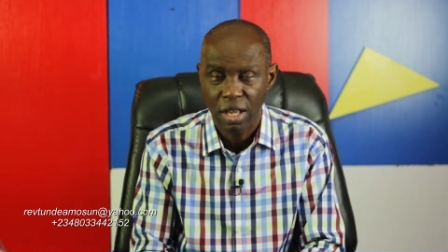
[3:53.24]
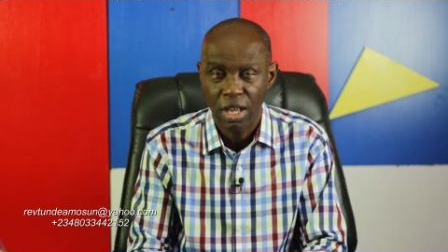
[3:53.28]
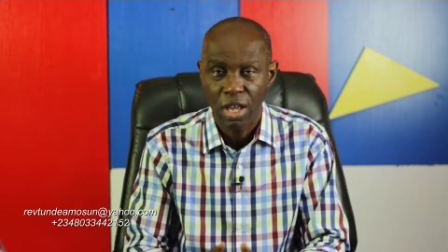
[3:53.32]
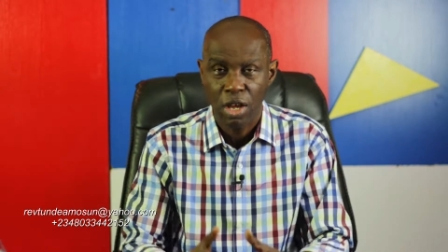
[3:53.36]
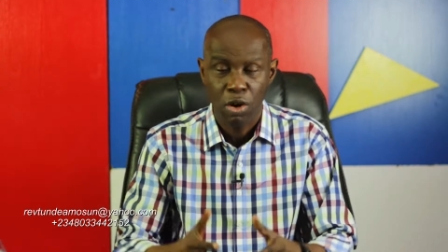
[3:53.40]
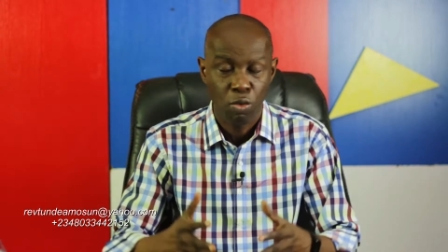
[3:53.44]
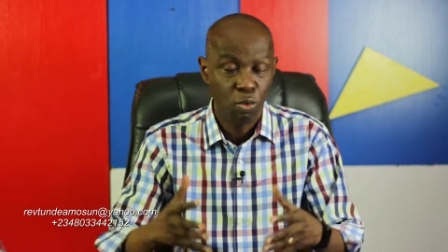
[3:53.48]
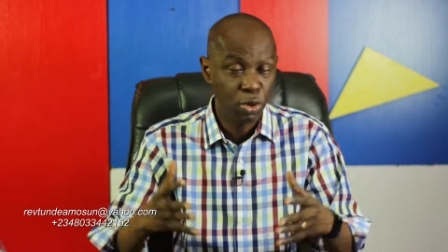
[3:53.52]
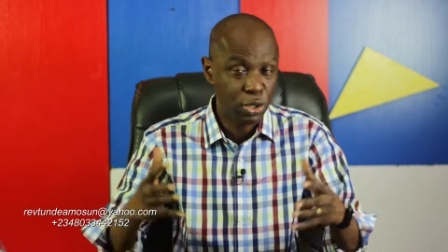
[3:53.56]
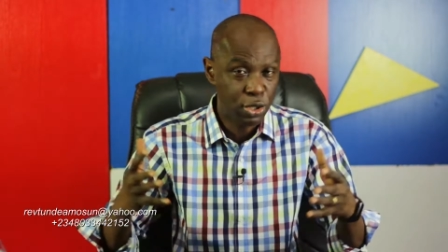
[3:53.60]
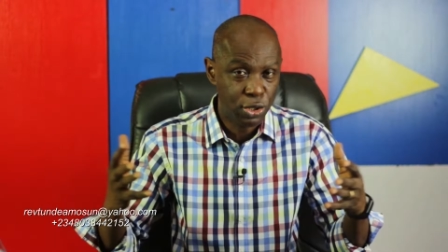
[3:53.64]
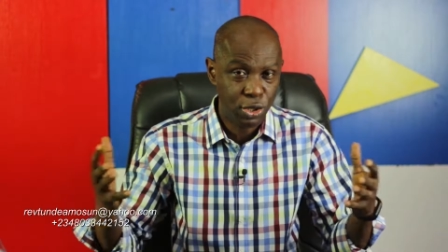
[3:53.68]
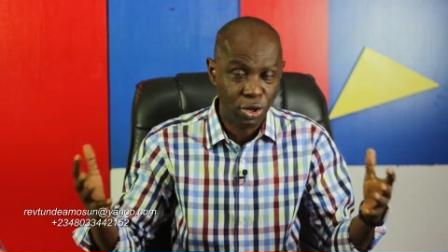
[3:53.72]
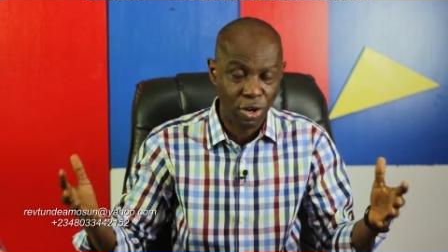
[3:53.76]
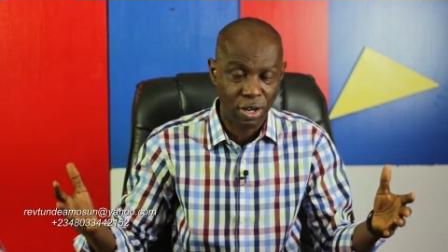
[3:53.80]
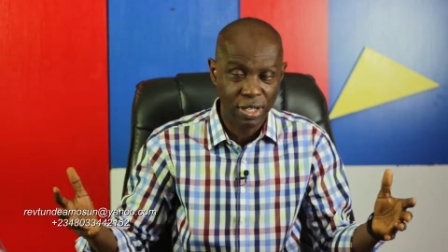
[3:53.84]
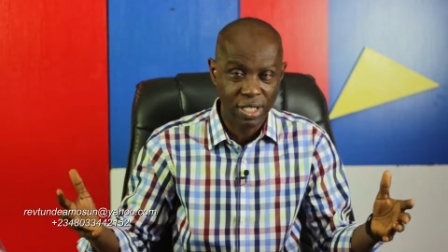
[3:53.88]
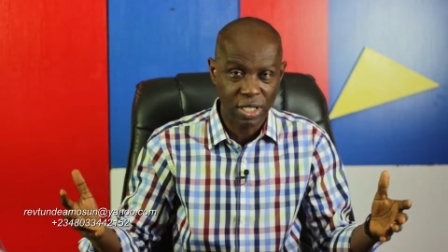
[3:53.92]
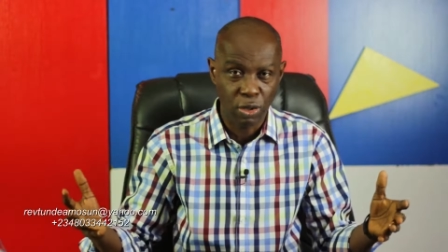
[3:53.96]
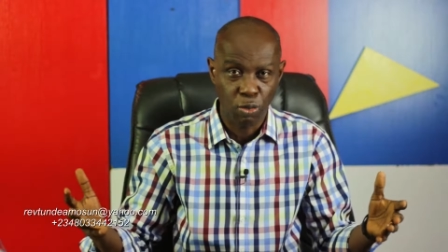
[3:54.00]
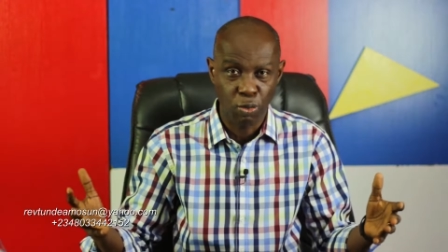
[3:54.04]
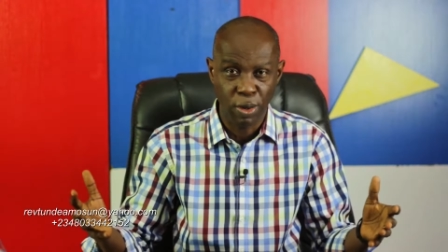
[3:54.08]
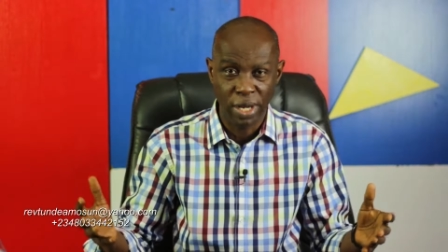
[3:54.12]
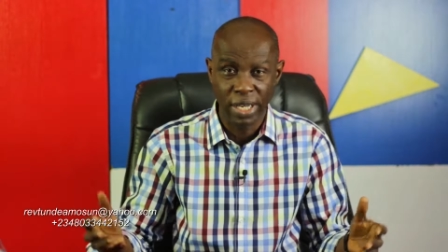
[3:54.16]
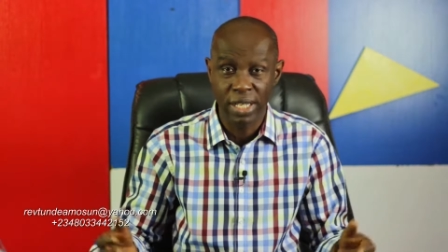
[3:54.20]
We saw
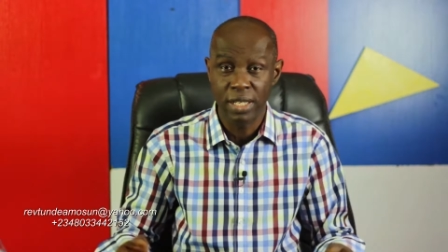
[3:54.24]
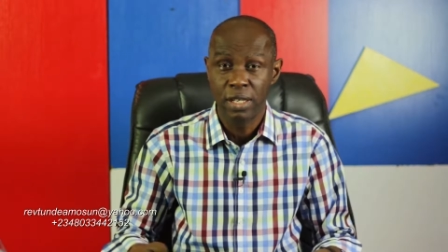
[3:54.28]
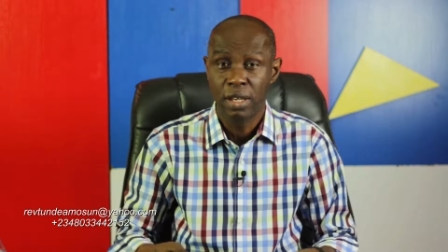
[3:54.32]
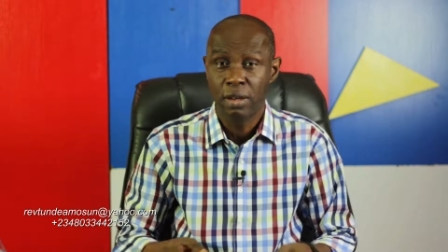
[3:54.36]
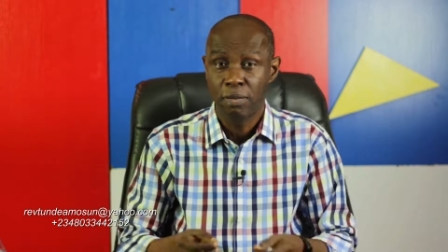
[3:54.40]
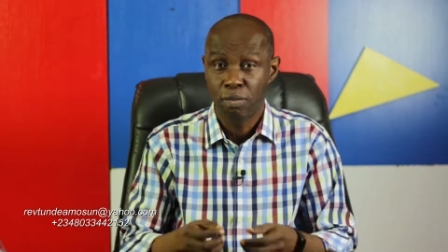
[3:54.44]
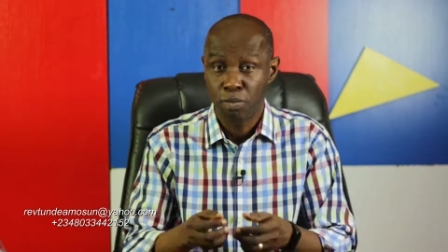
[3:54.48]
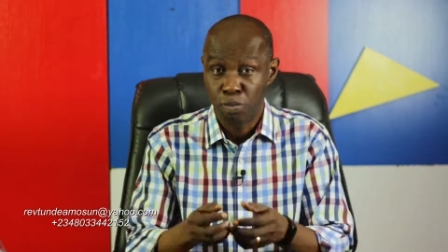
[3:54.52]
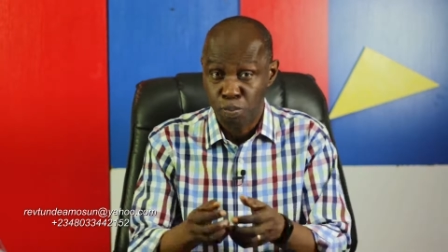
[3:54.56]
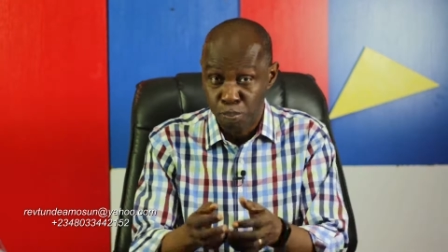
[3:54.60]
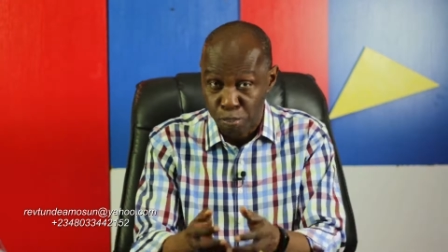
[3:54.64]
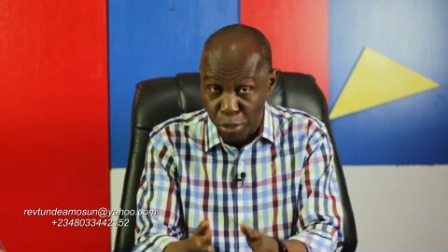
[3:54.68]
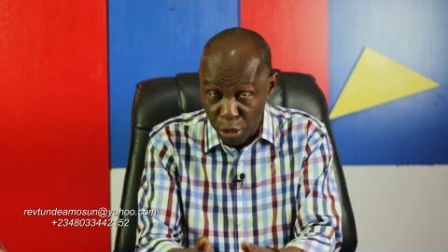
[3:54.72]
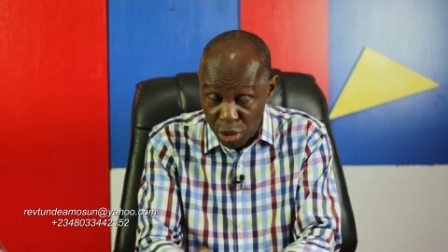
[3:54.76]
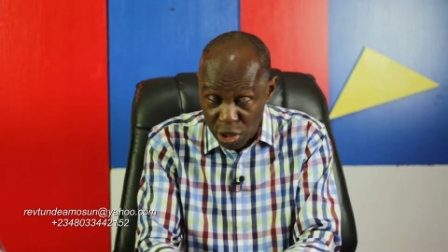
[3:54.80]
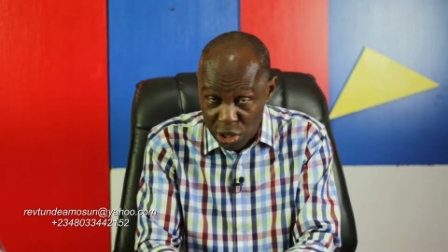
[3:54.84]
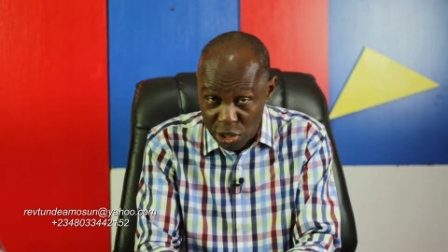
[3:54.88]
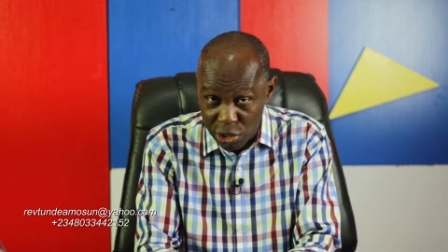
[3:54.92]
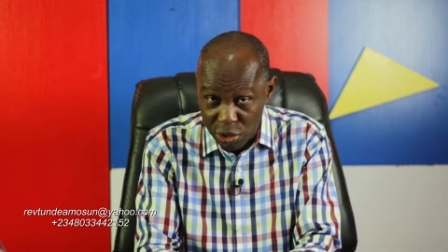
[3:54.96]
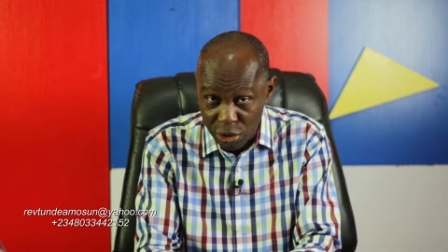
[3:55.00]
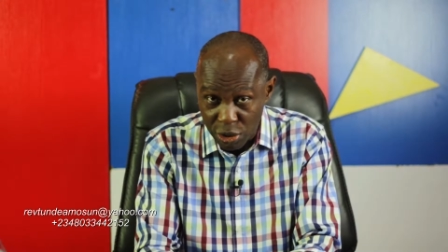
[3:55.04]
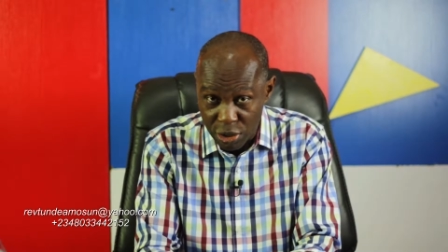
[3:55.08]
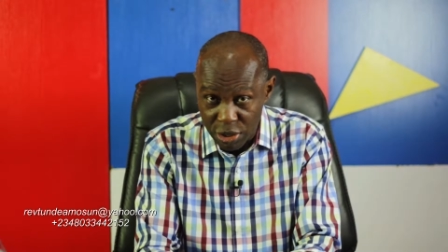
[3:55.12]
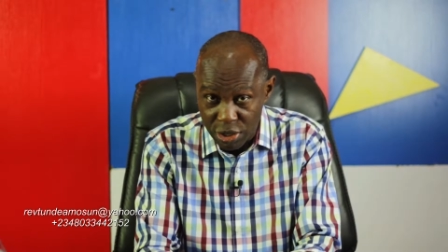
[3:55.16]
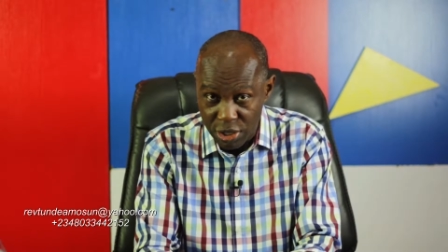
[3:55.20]
the wind
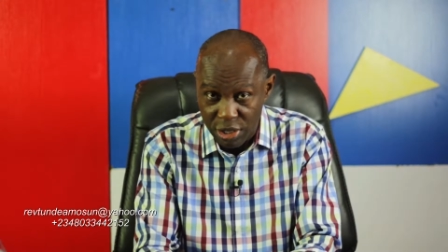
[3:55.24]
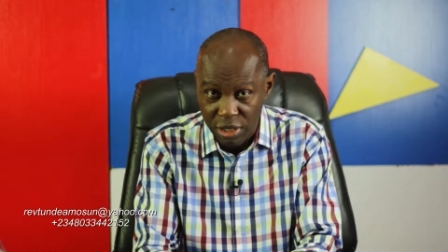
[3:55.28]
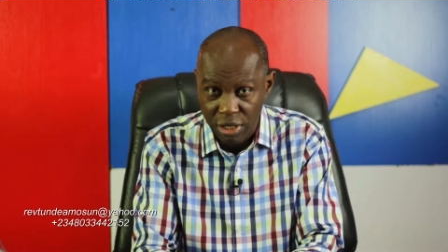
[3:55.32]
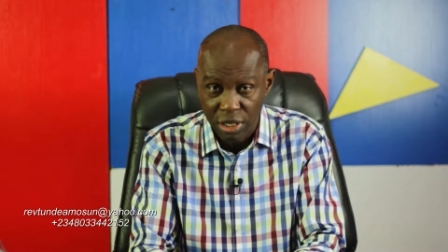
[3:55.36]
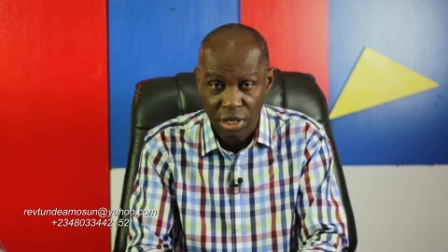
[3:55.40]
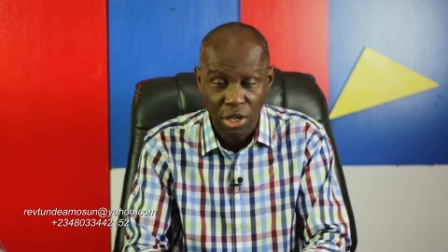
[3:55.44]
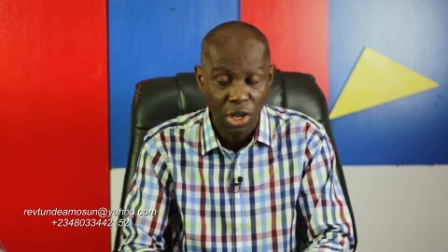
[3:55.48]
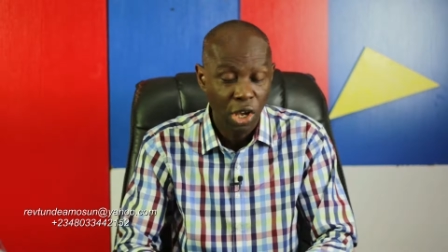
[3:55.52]
boisterous.